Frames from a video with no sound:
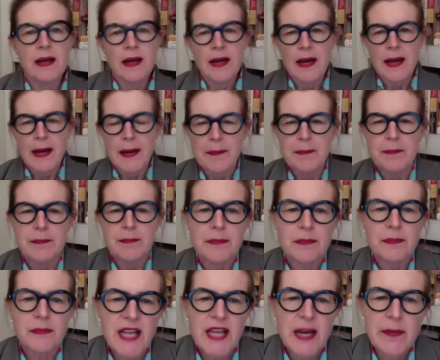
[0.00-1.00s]

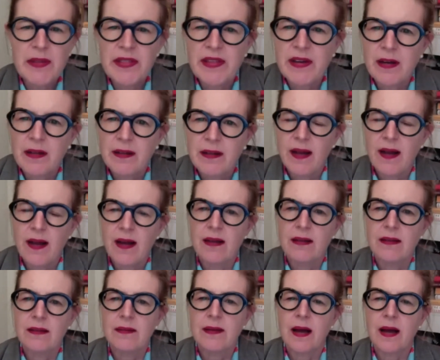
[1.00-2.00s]
Tabatha,
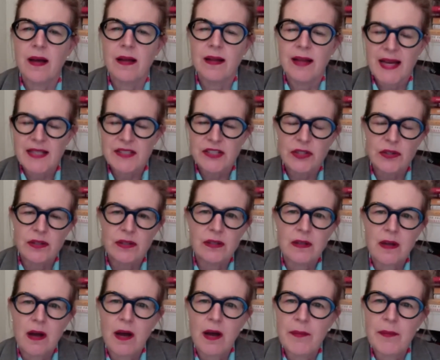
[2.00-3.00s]
I'll ask you to
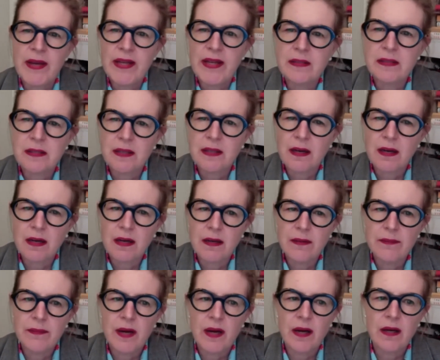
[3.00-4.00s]
comment
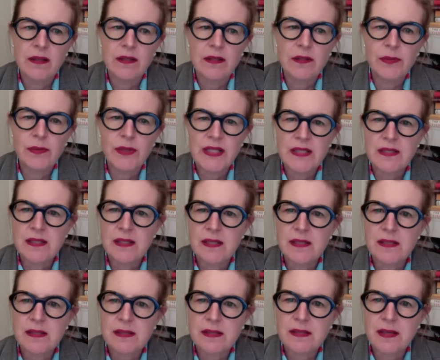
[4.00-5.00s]
on
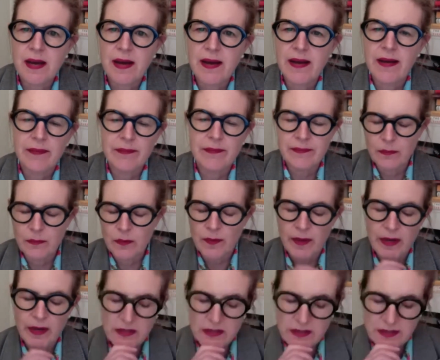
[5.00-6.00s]
Louise's
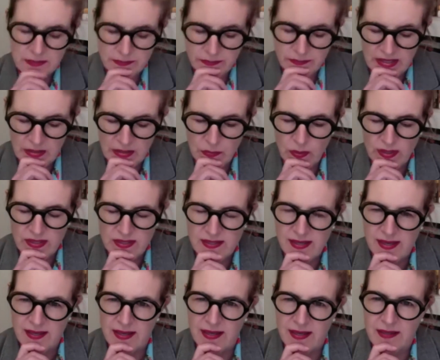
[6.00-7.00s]
remarks in 1
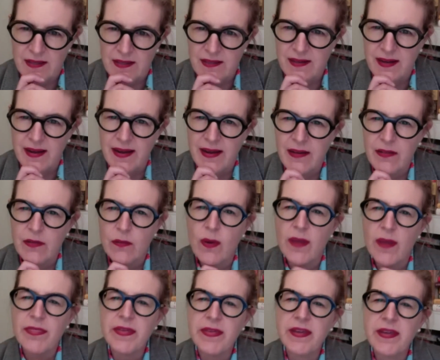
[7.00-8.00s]
second. The
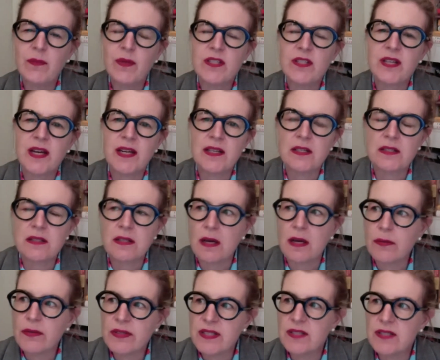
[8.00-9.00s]
one thing which I just
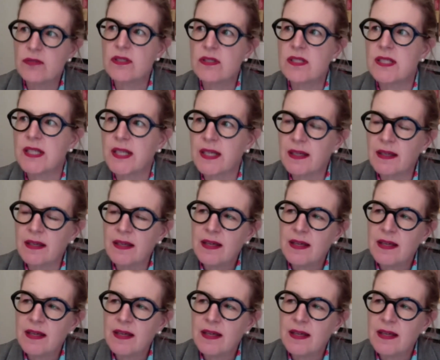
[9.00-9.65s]
thought was interesting